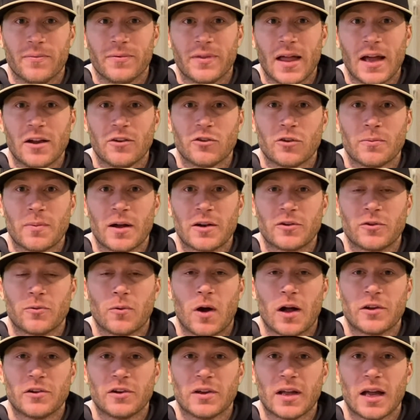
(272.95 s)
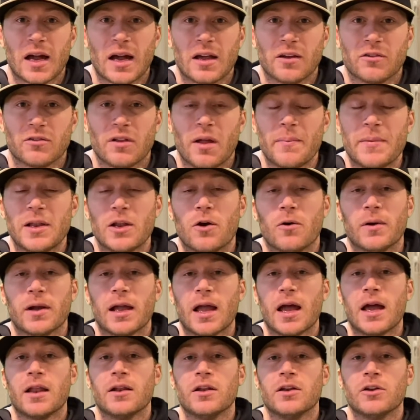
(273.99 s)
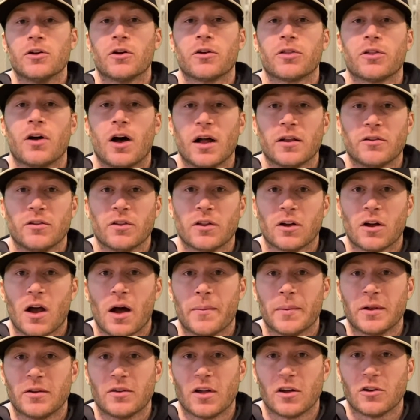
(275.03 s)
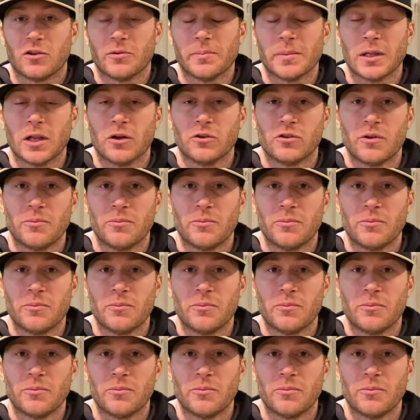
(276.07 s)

Thanks so much for watching, guys. Let me know again your thoughts in the comment section below.